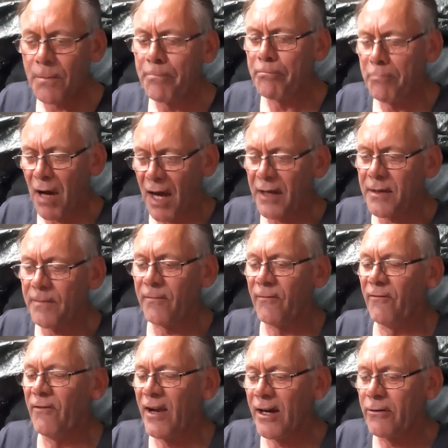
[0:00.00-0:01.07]
but
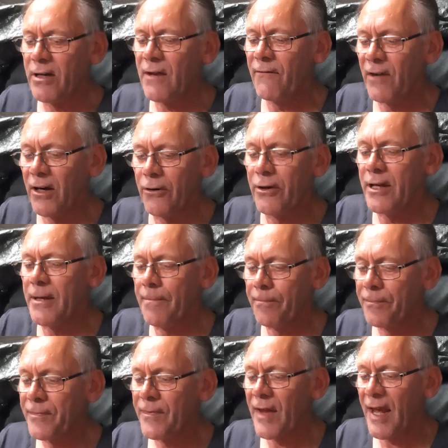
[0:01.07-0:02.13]
very, very
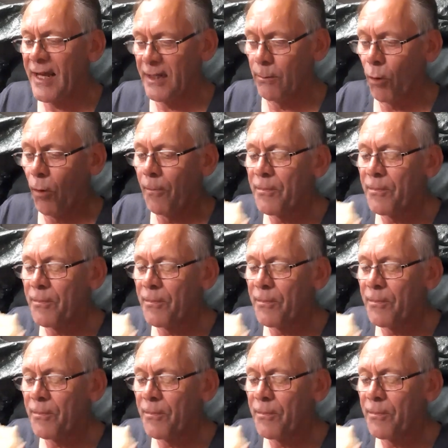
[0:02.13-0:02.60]
edible.